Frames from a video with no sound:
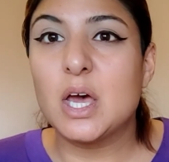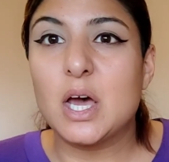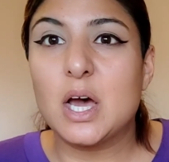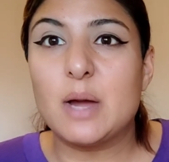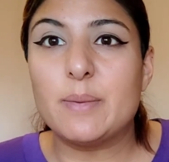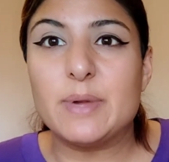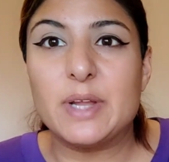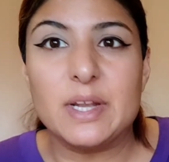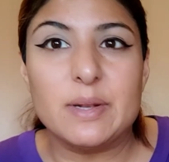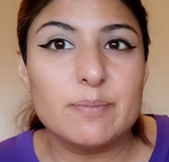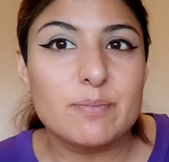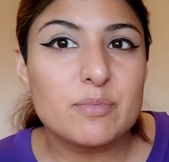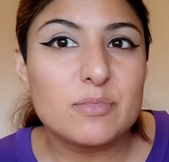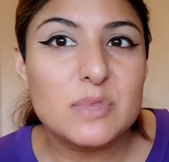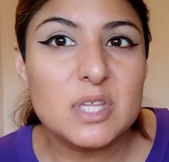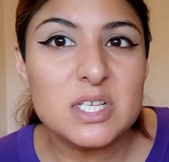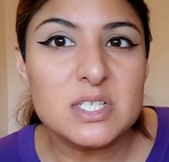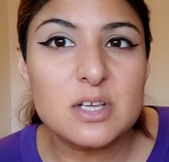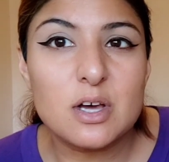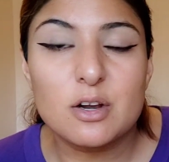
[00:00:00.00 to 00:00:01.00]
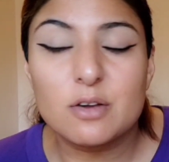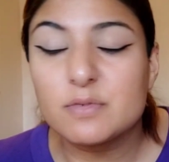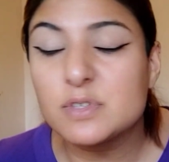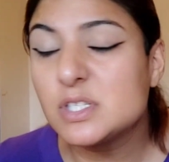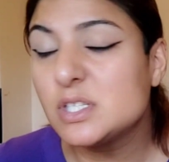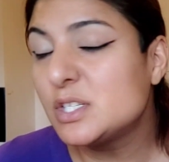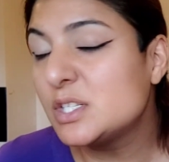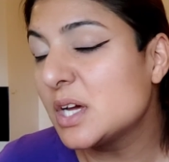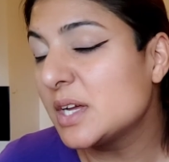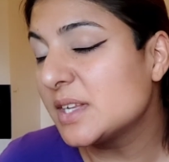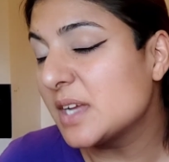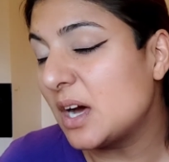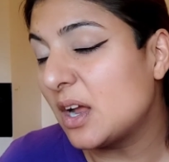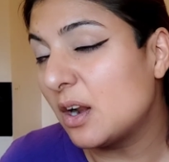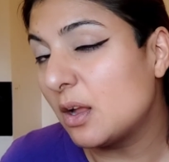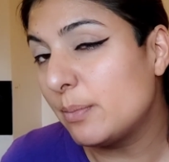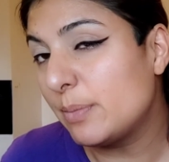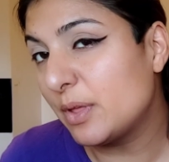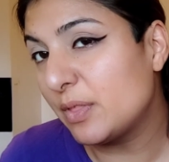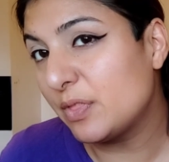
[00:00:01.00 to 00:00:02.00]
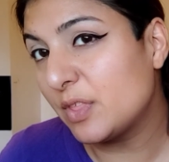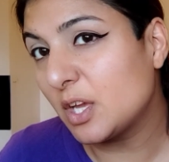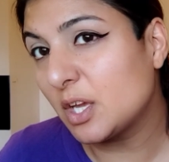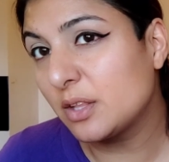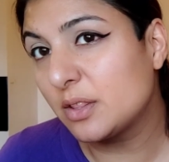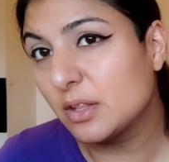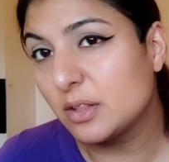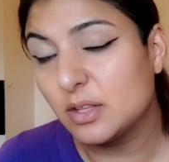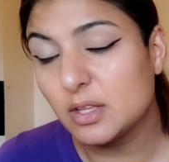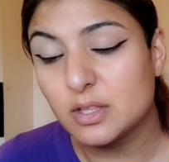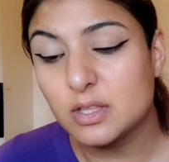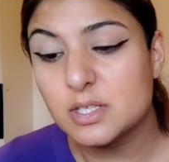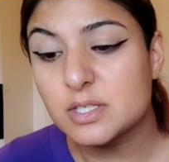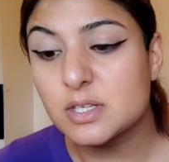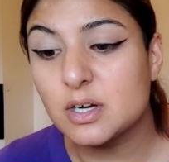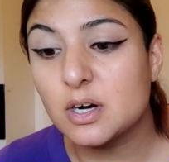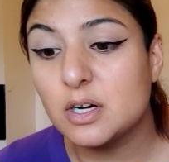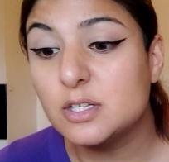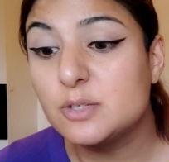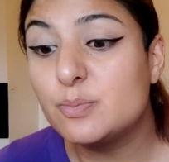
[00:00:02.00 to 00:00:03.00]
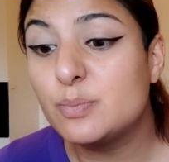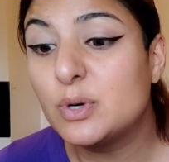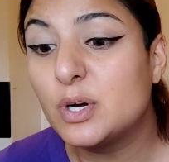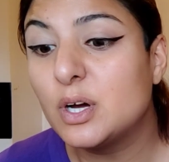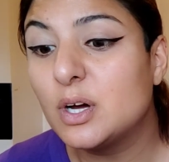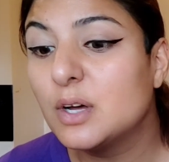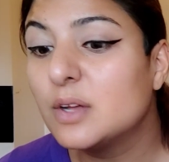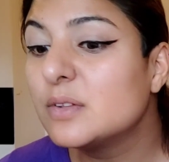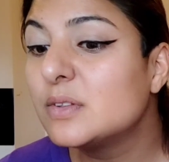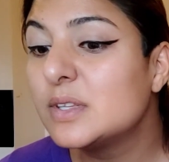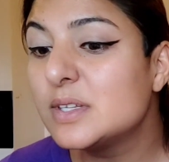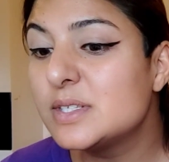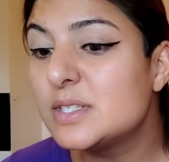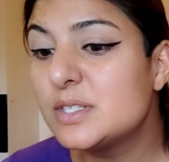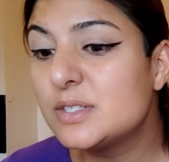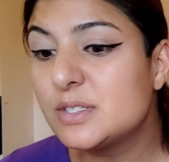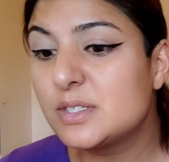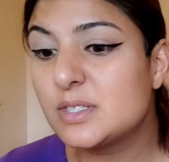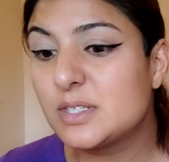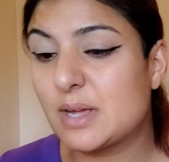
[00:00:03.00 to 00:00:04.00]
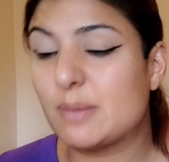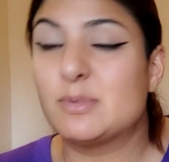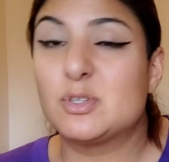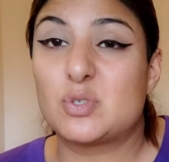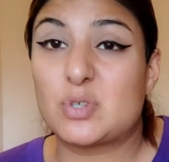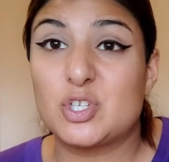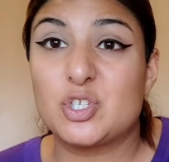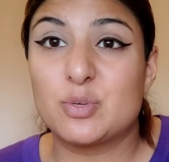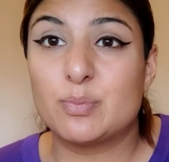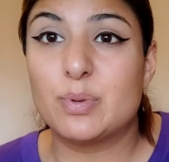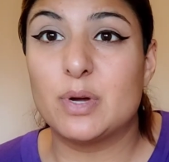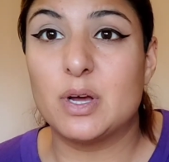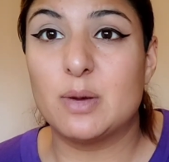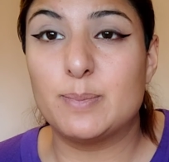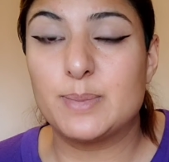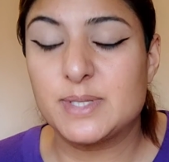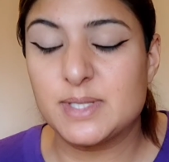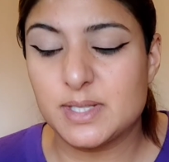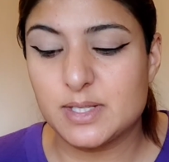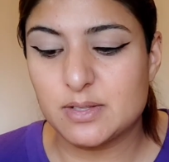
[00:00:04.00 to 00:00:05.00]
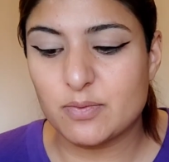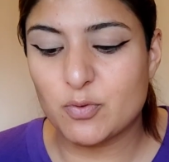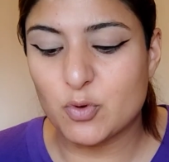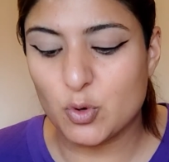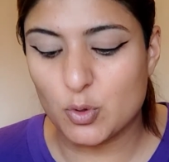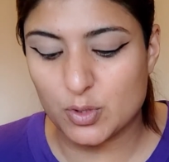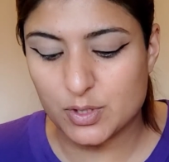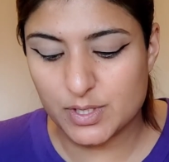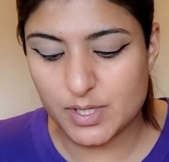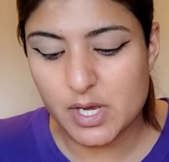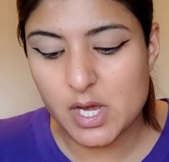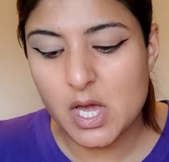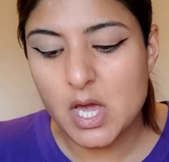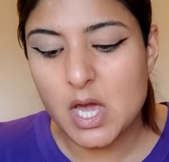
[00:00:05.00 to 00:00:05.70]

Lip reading: I mean, this side obviously turned out a little bit thicker than the other side, but this is demonstration purposes, of course.